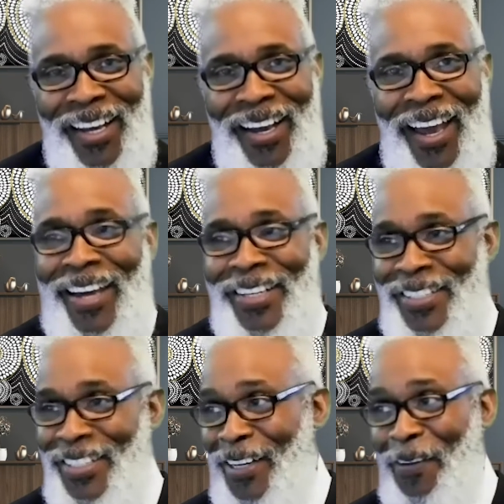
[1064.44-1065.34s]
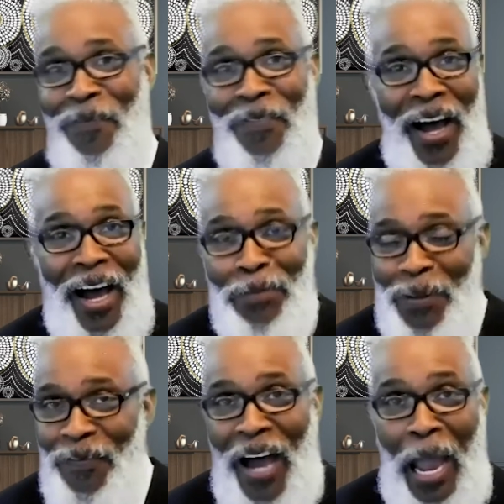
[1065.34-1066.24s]
at up
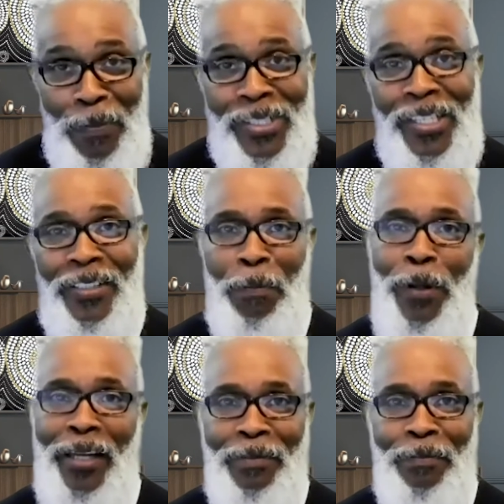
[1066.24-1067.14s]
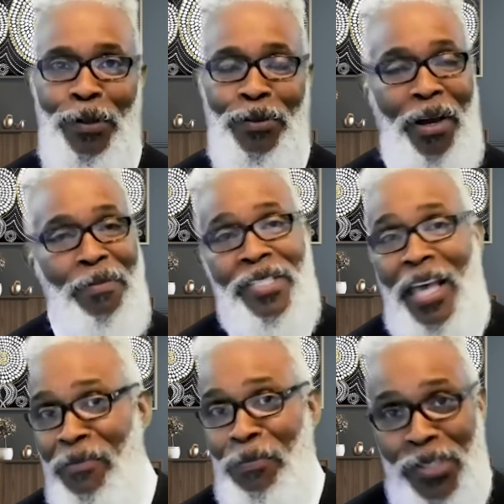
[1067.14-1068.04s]
to 5% of the platinum program,
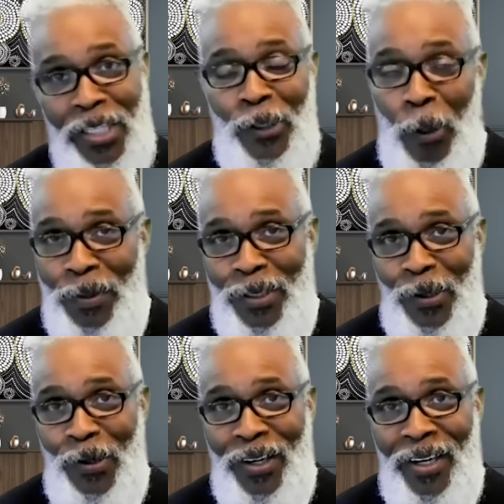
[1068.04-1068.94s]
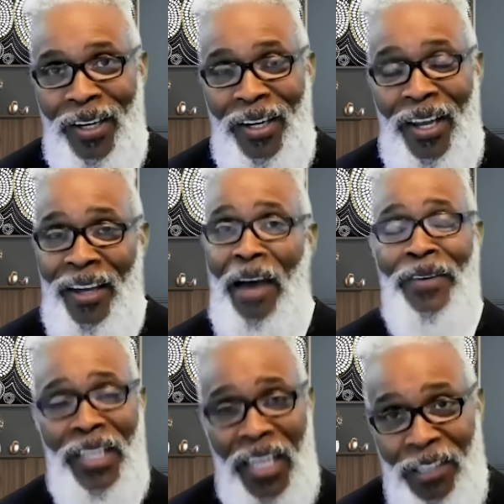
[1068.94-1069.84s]
7% open door, and have
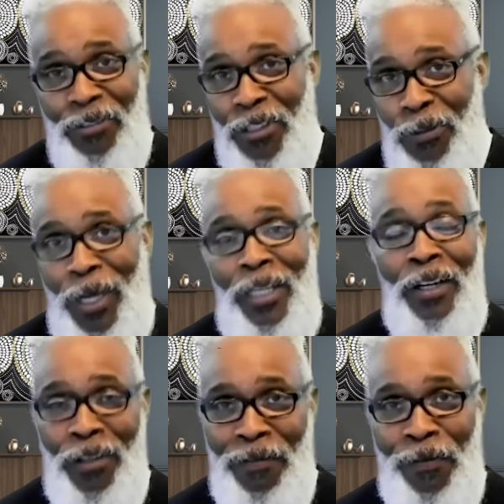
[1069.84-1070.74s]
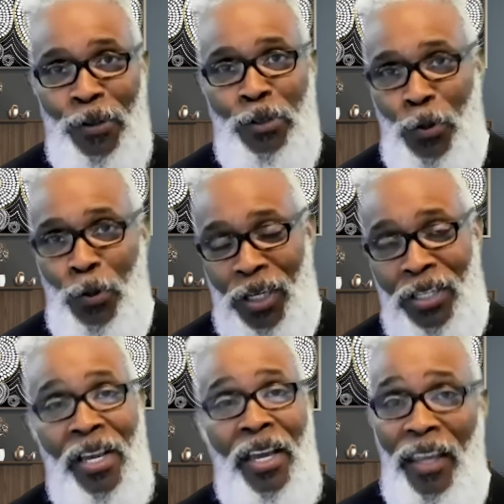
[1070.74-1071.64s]
an interest rate on your first mortgage
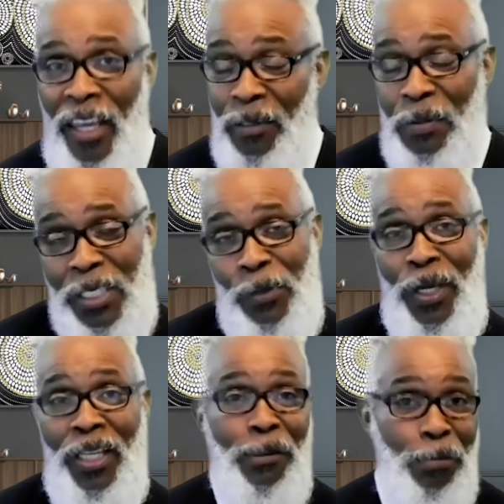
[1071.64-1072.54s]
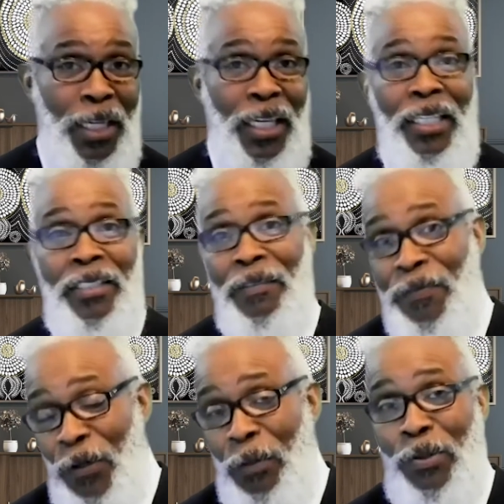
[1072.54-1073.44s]
in between 3 to
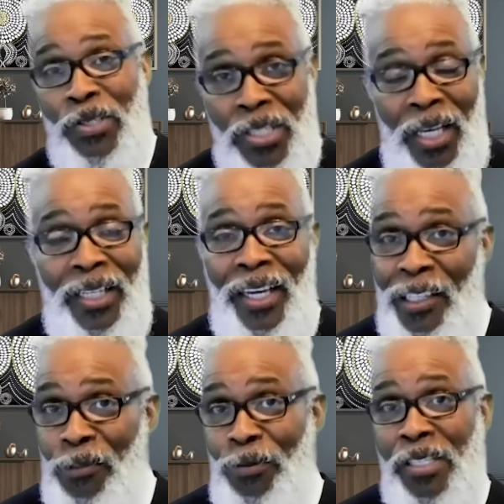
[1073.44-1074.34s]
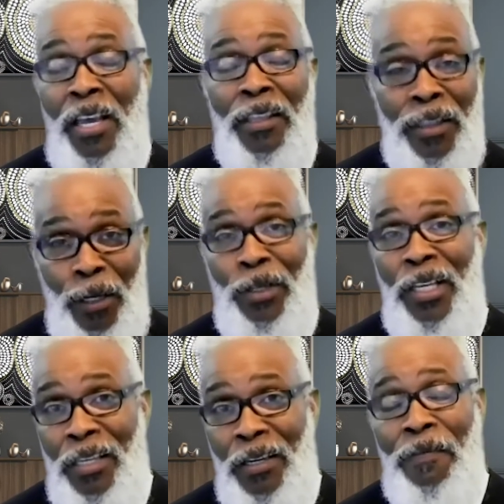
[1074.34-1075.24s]
4% interest,
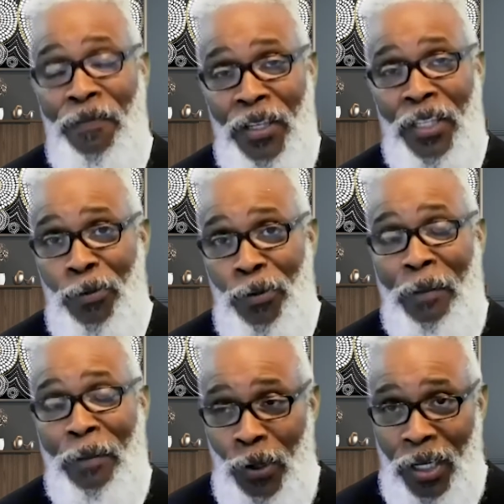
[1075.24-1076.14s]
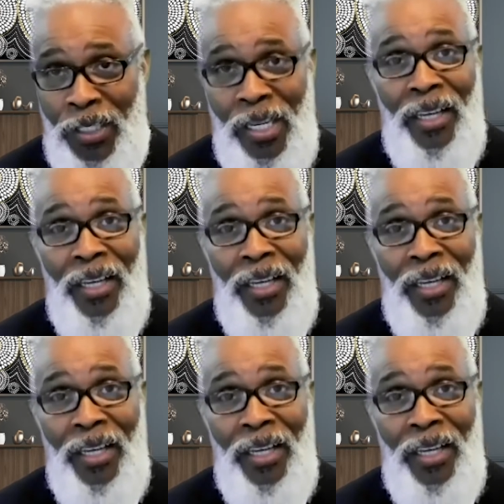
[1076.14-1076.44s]
30-year fixed rate mortgage.